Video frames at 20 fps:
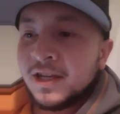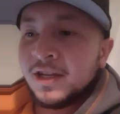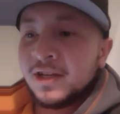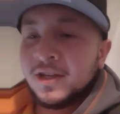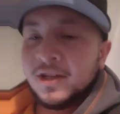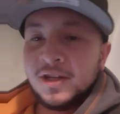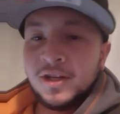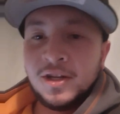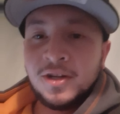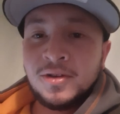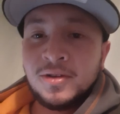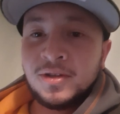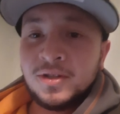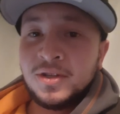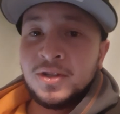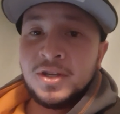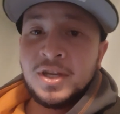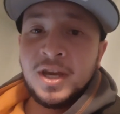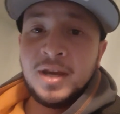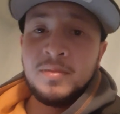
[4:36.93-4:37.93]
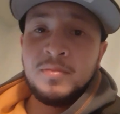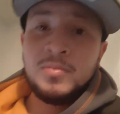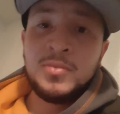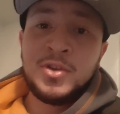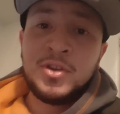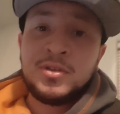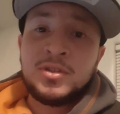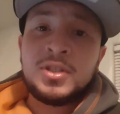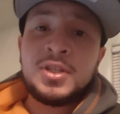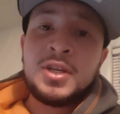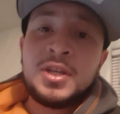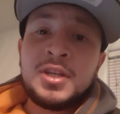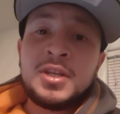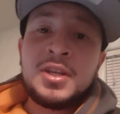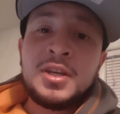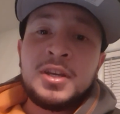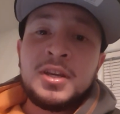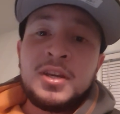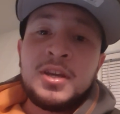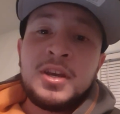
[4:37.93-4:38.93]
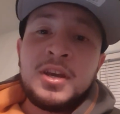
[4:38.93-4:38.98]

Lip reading: You get music,